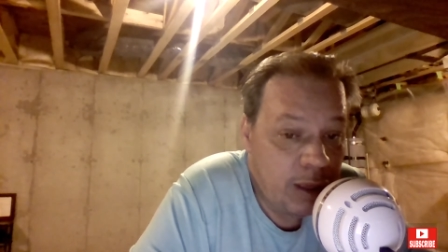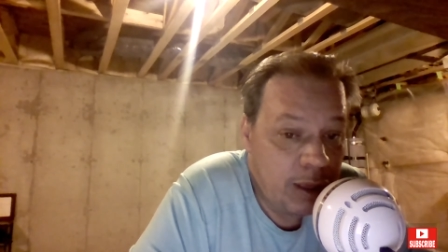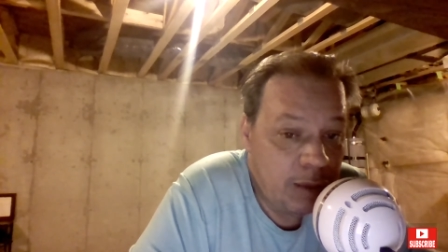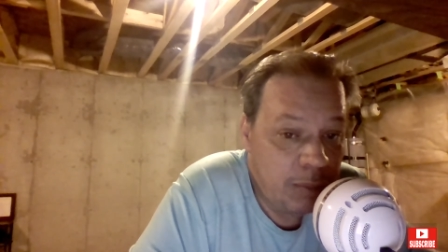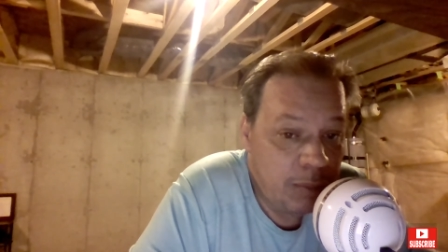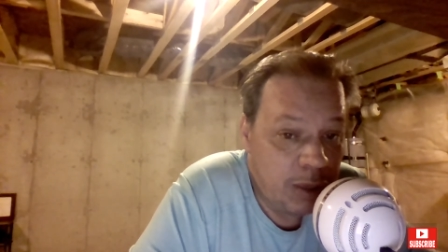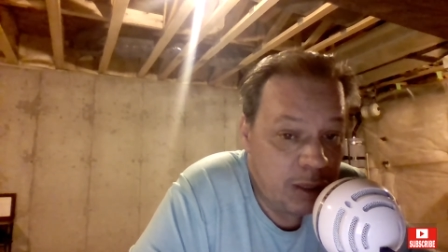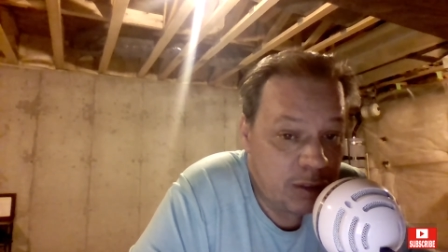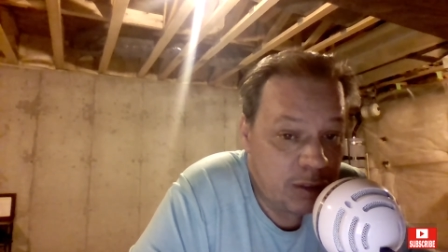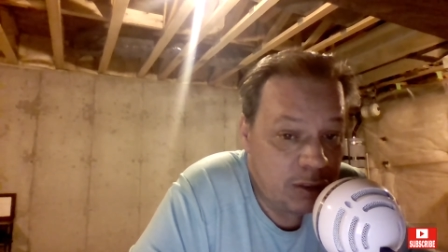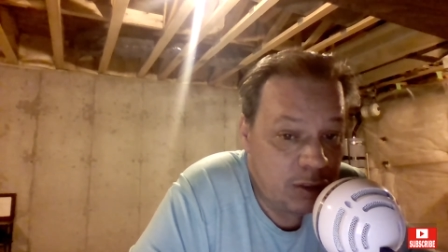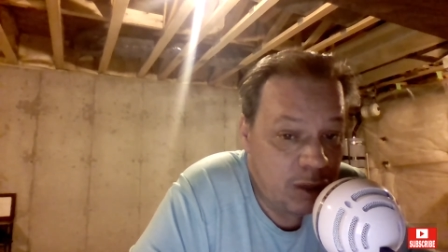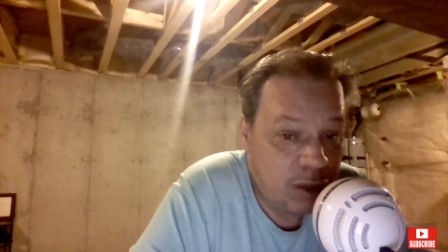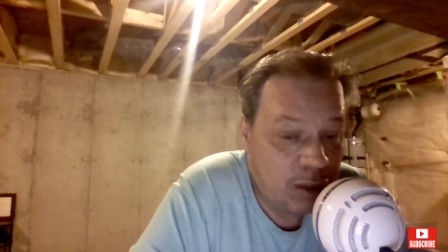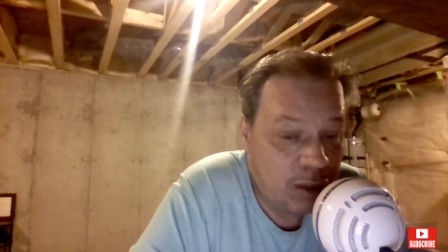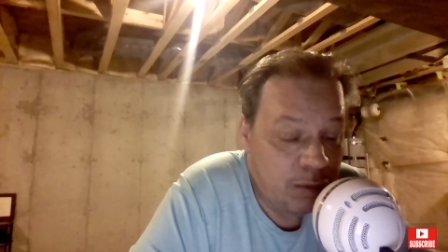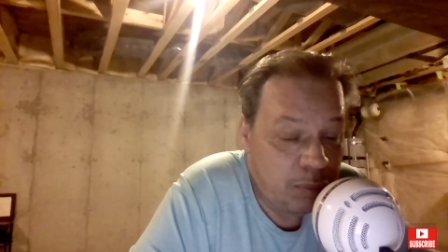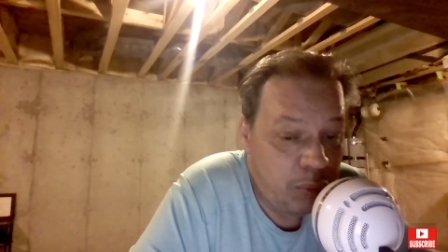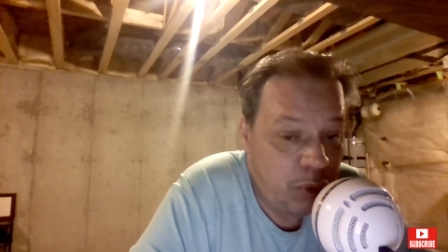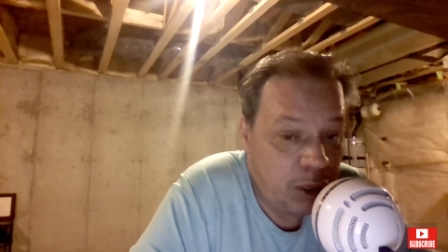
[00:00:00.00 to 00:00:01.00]
because your
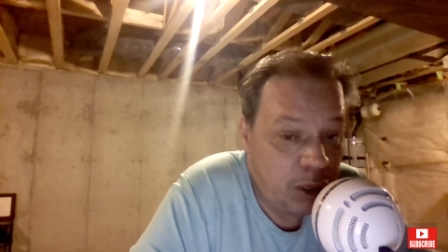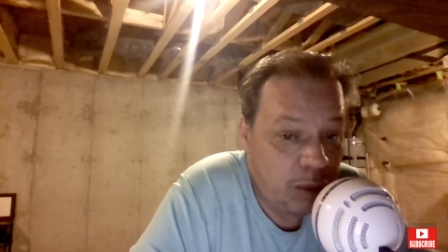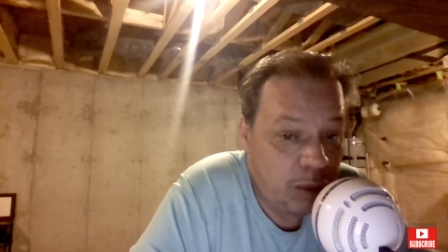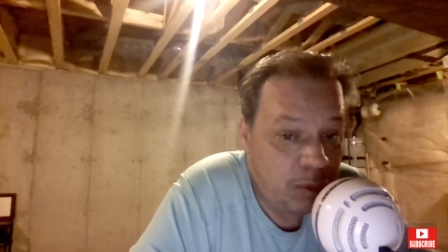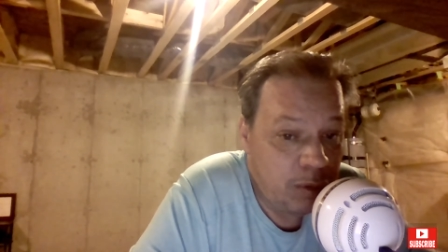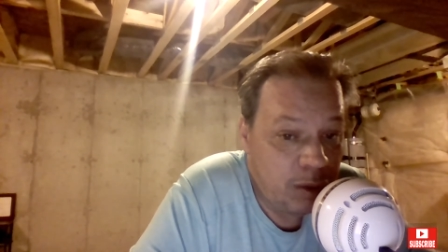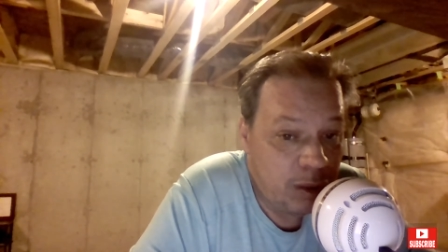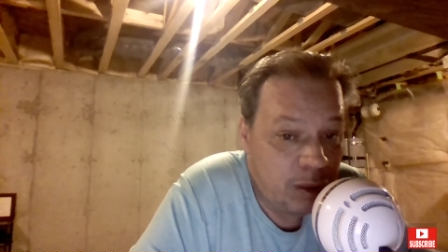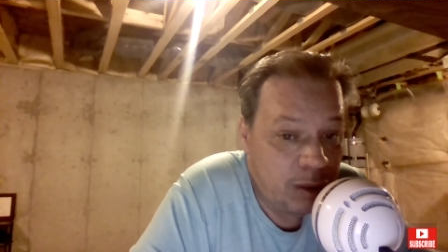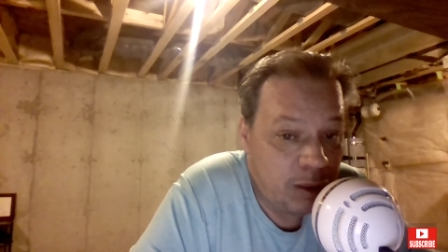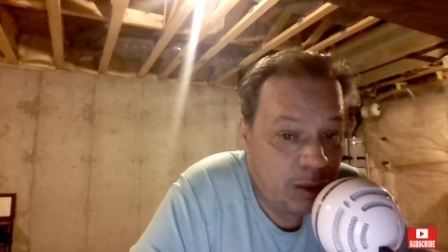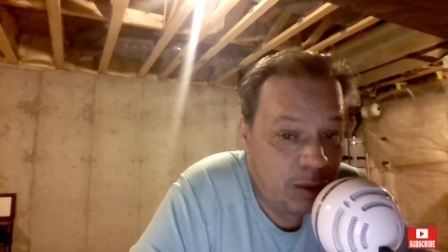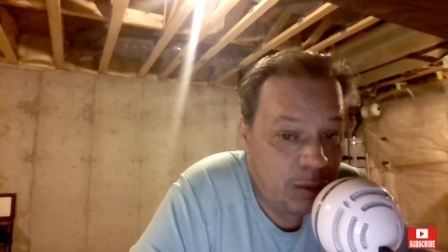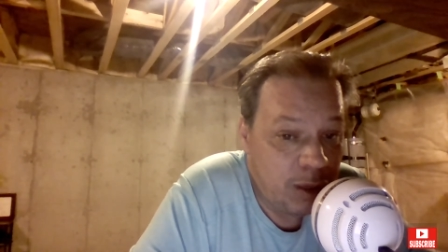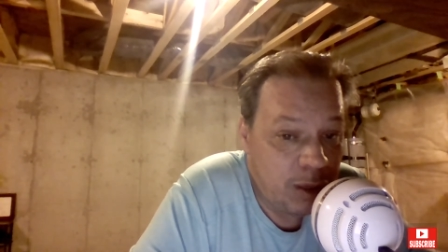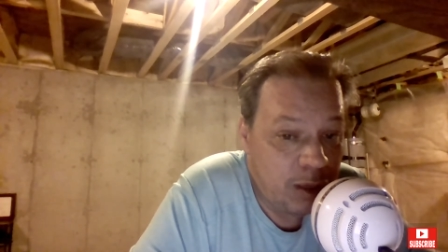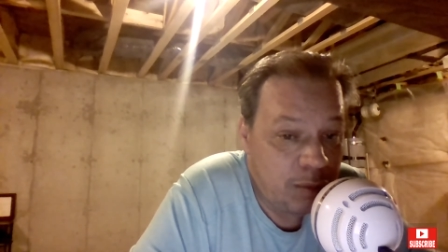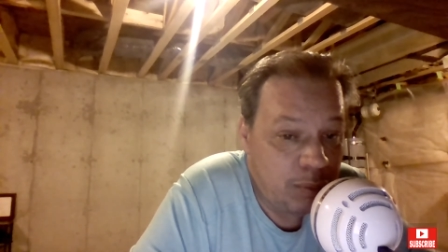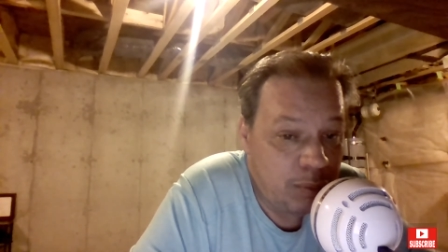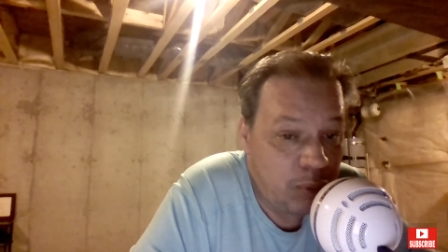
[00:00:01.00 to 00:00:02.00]
unemployment the uh,
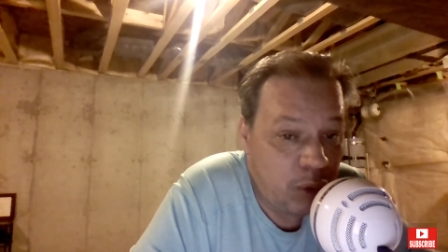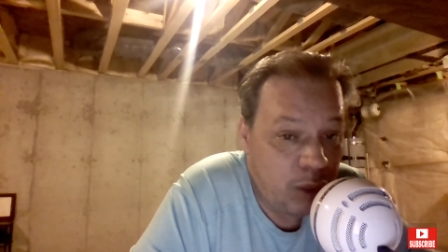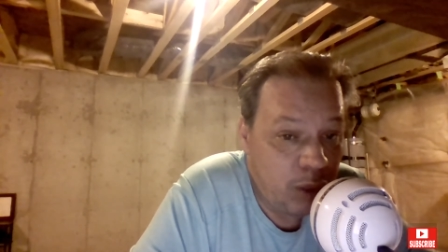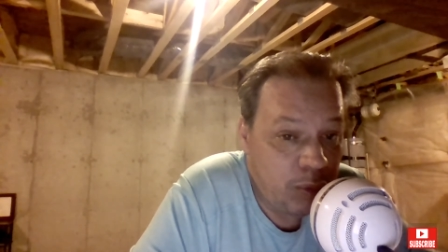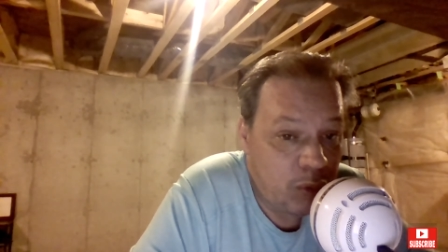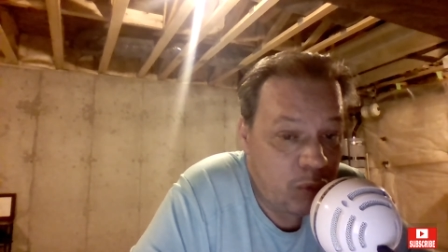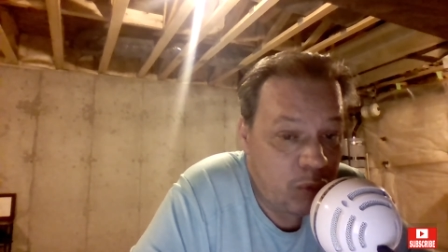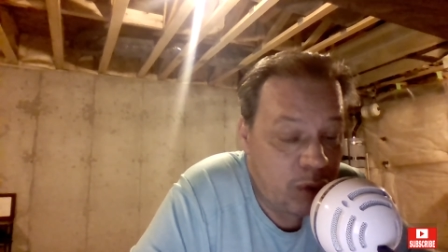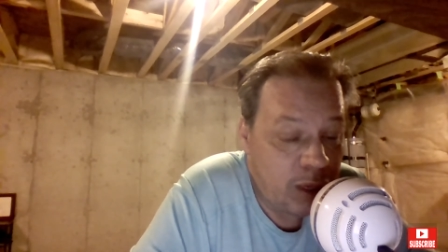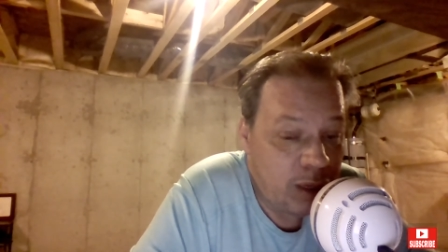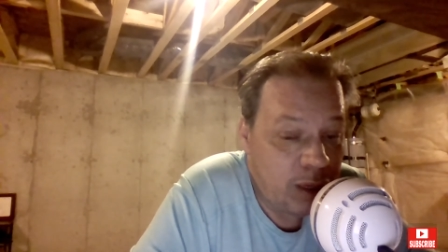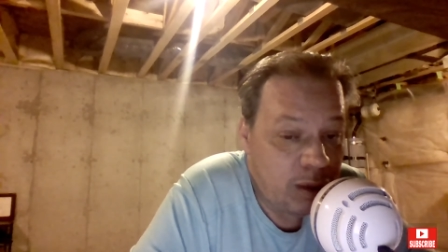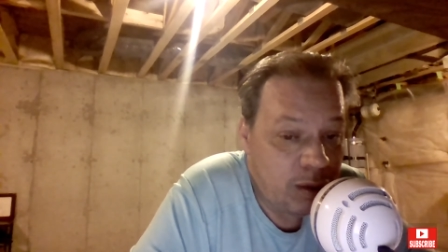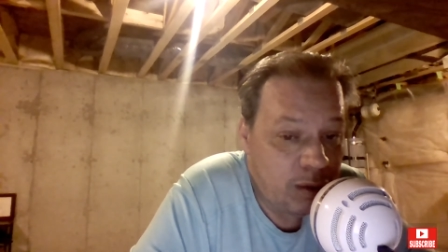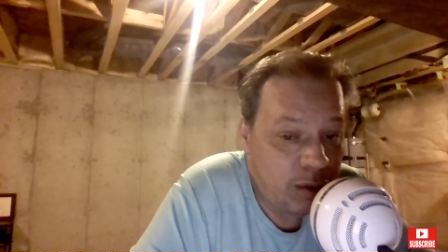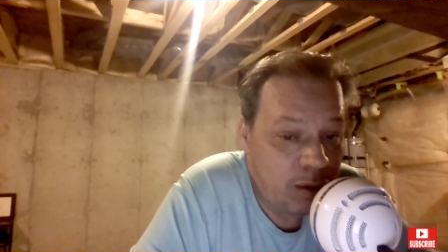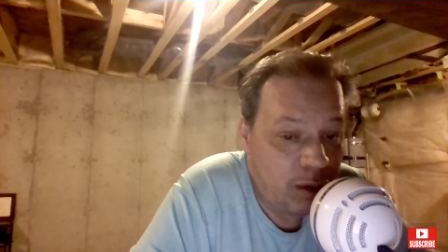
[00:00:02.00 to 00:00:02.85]
unemployment rate